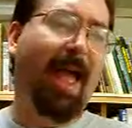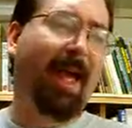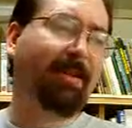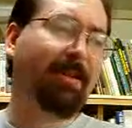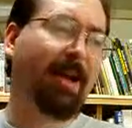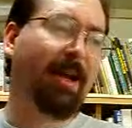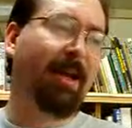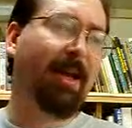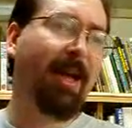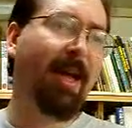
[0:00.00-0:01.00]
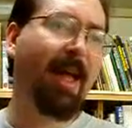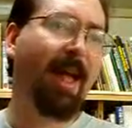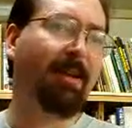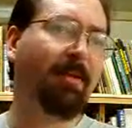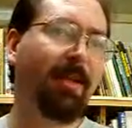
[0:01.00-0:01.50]
and
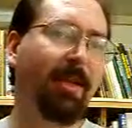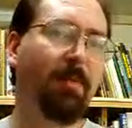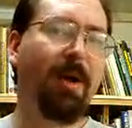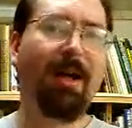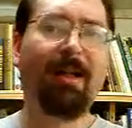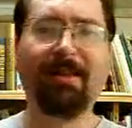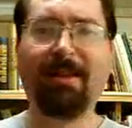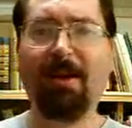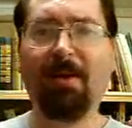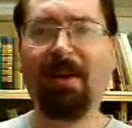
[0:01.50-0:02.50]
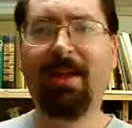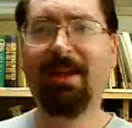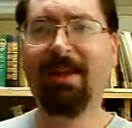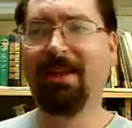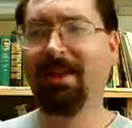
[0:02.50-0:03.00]
you think, well,
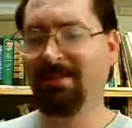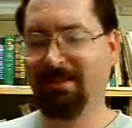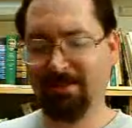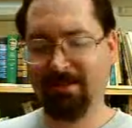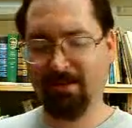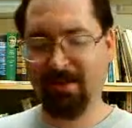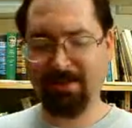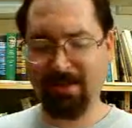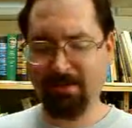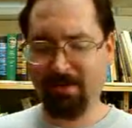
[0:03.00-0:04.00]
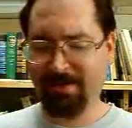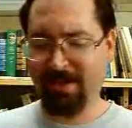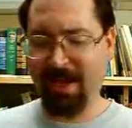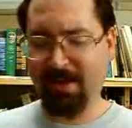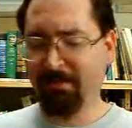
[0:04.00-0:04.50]
he's this or
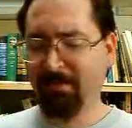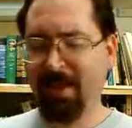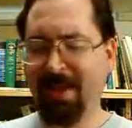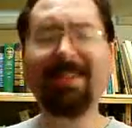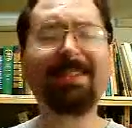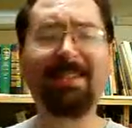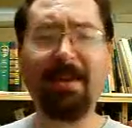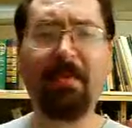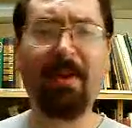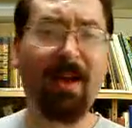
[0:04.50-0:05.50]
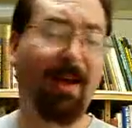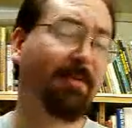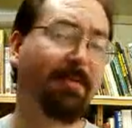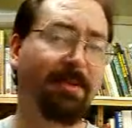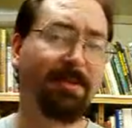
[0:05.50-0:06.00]
he's that. He's a different
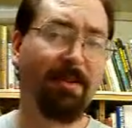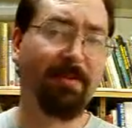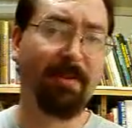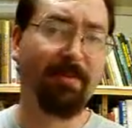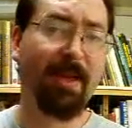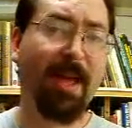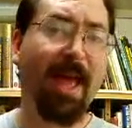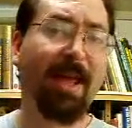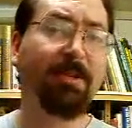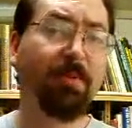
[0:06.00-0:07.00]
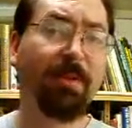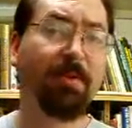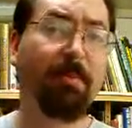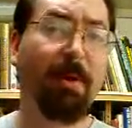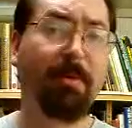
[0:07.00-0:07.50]
kind of conservative. He's
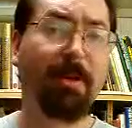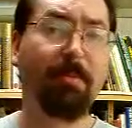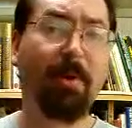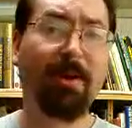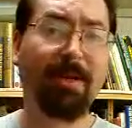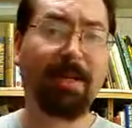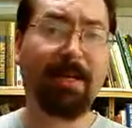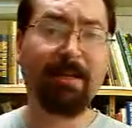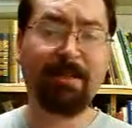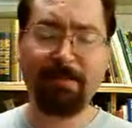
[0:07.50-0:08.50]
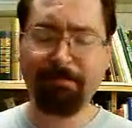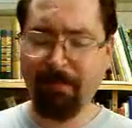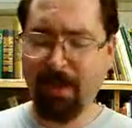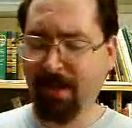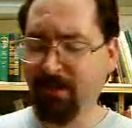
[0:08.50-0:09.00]
what the Republican Party needs.
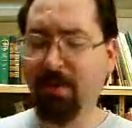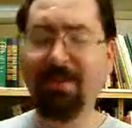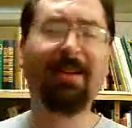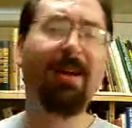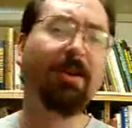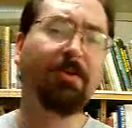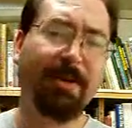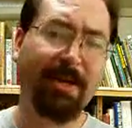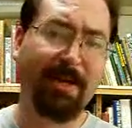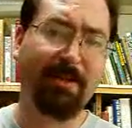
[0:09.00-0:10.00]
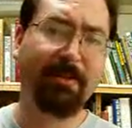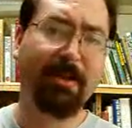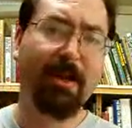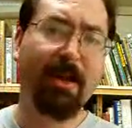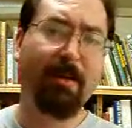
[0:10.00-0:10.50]
He's what the country needs,
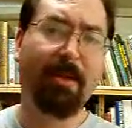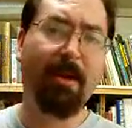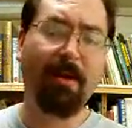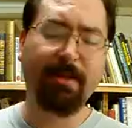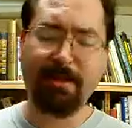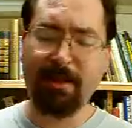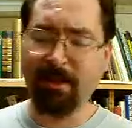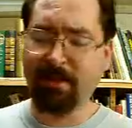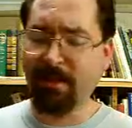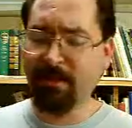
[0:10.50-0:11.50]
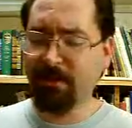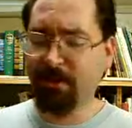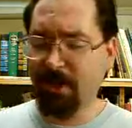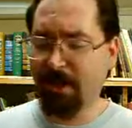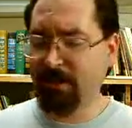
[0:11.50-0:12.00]
because he
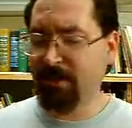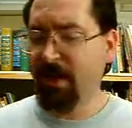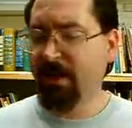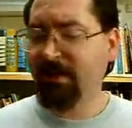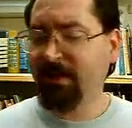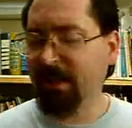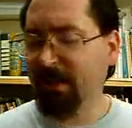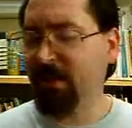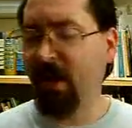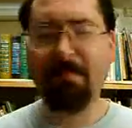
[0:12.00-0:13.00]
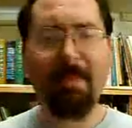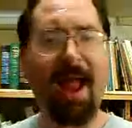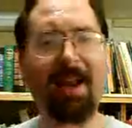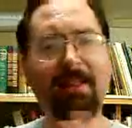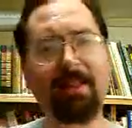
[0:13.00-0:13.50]
doesn't just stick
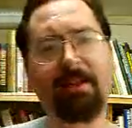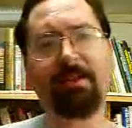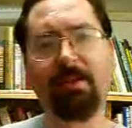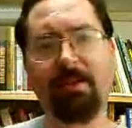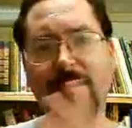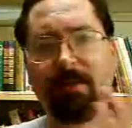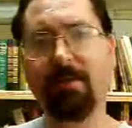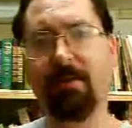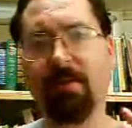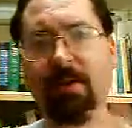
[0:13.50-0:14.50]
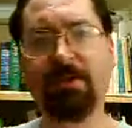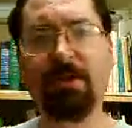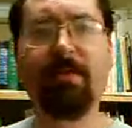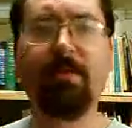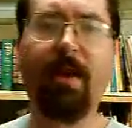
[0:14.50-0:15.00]
dogmatically to the
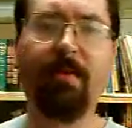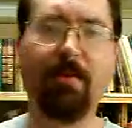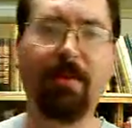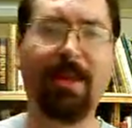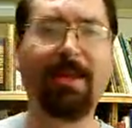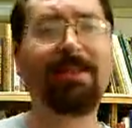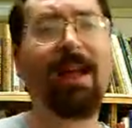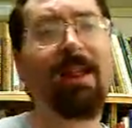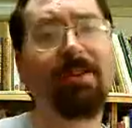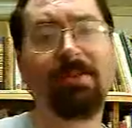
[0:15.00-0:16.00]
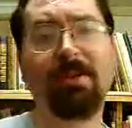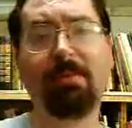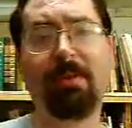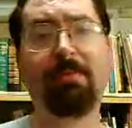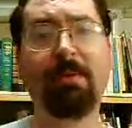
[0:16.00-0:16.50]
conservative way of doing that. He's not
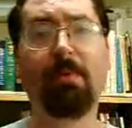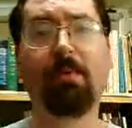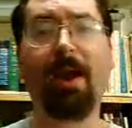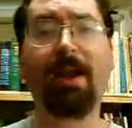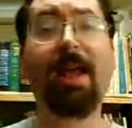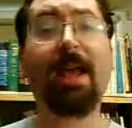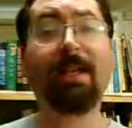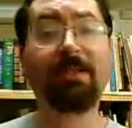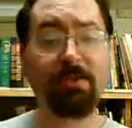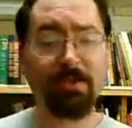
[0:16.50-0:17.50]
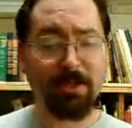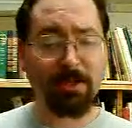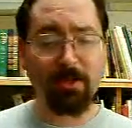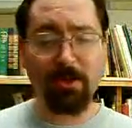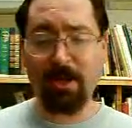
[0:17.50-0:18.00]
interested in pulling people right. He's
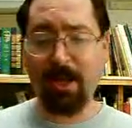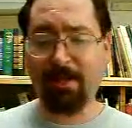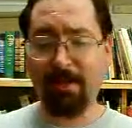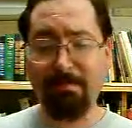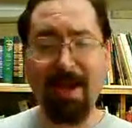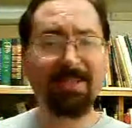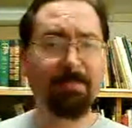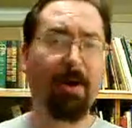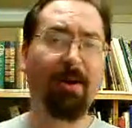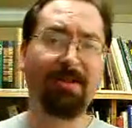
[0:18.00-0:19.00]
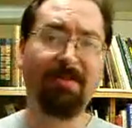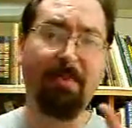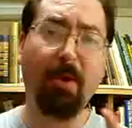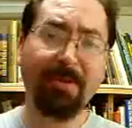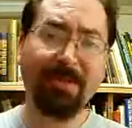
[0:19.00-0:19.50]
interested in looking at the best parts
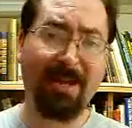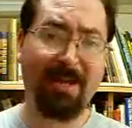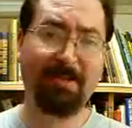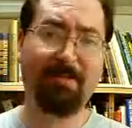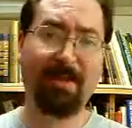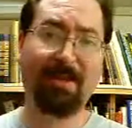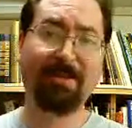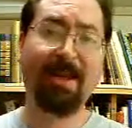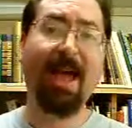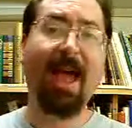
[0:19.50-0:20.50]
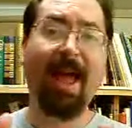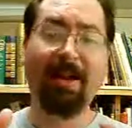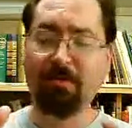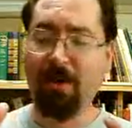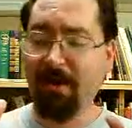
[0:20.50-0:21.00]
of both sides of things
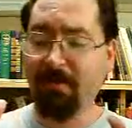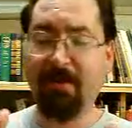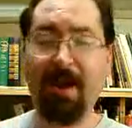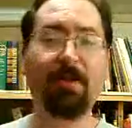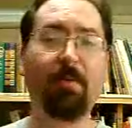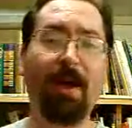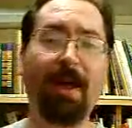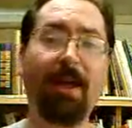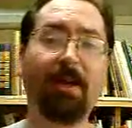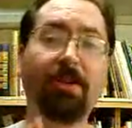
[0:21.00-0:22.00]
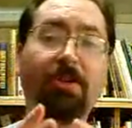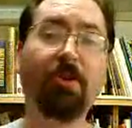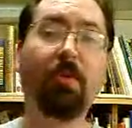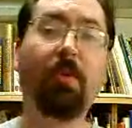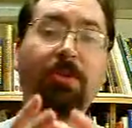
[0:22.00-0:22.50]
and trying to find a way to
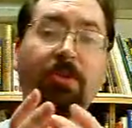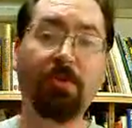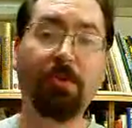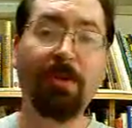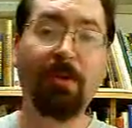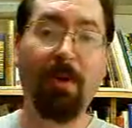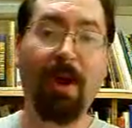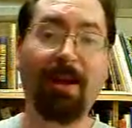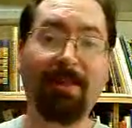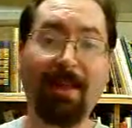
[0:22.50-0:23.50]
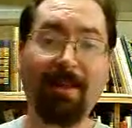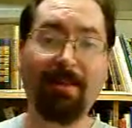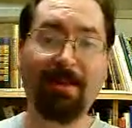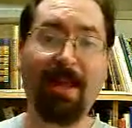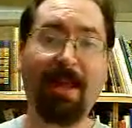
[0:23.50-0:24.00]
do what's truly right at the end of the